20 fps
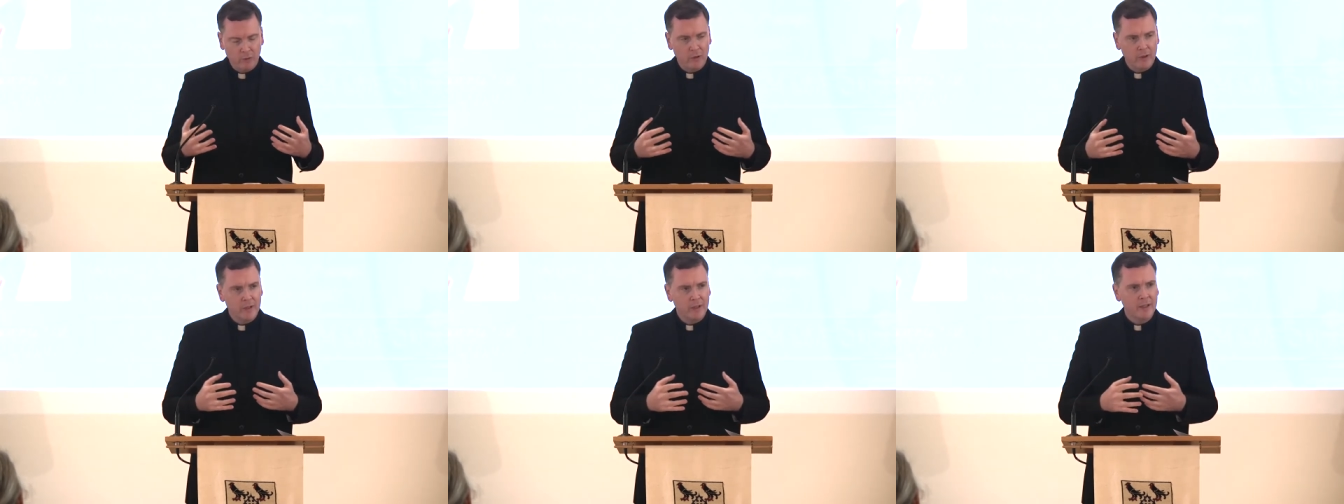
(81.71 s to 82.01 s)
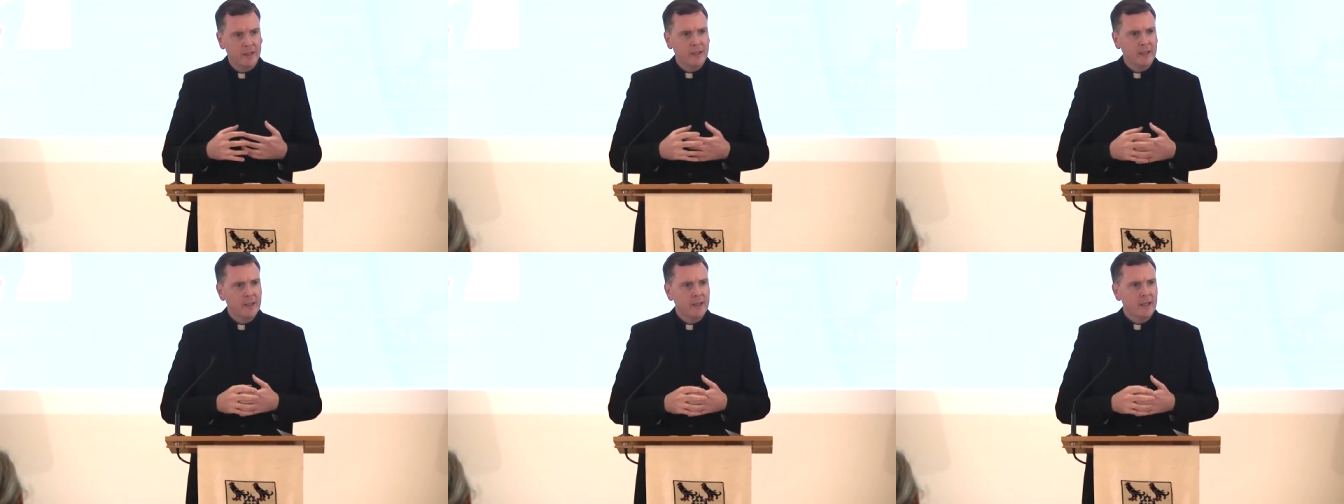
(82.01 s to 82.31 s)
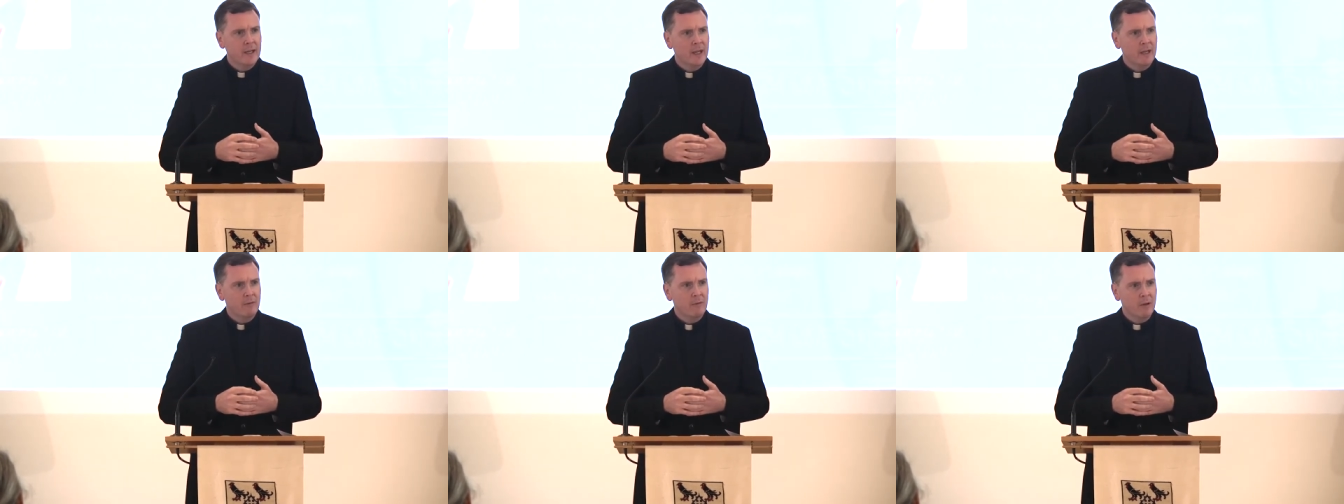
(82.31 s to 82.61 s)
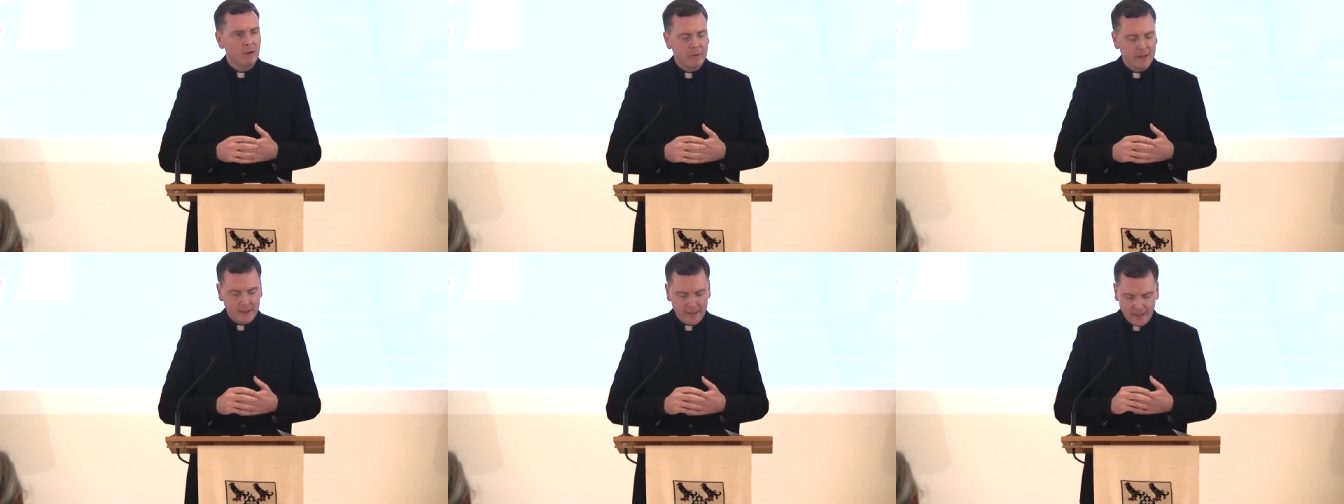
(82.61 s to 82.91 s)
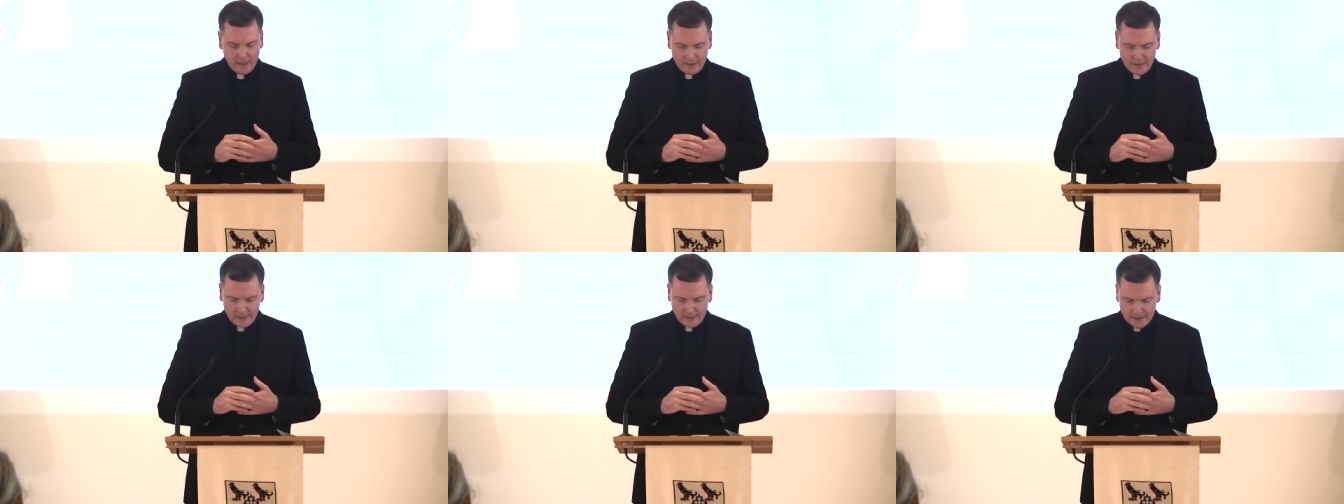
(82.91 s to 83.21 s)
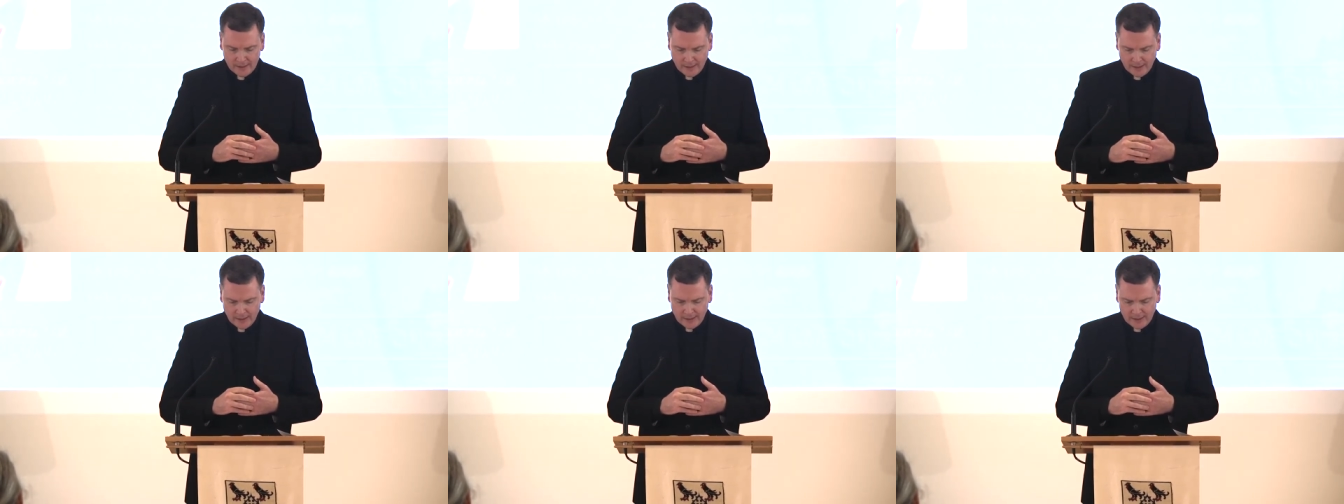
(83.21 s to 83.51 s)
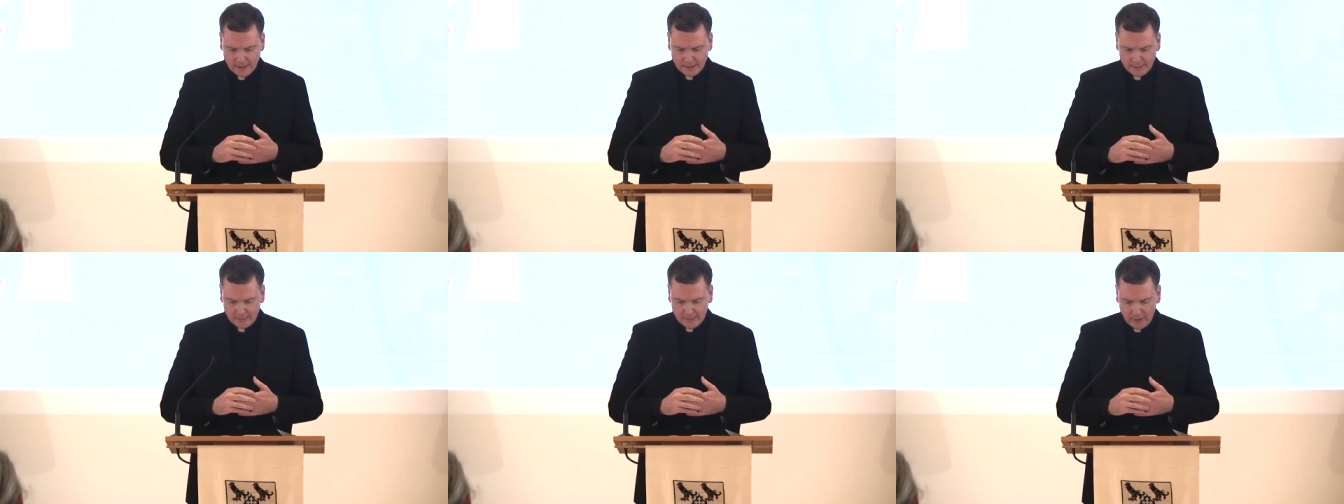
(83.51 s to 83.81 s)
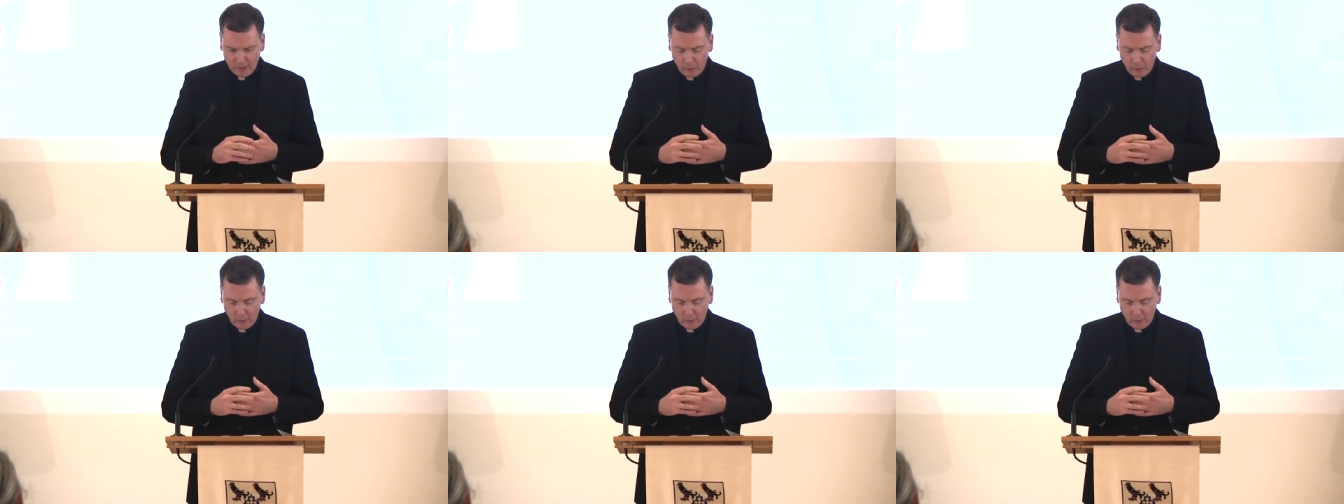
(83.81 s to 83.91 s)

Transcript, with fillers: work of Roman Catholic, uh,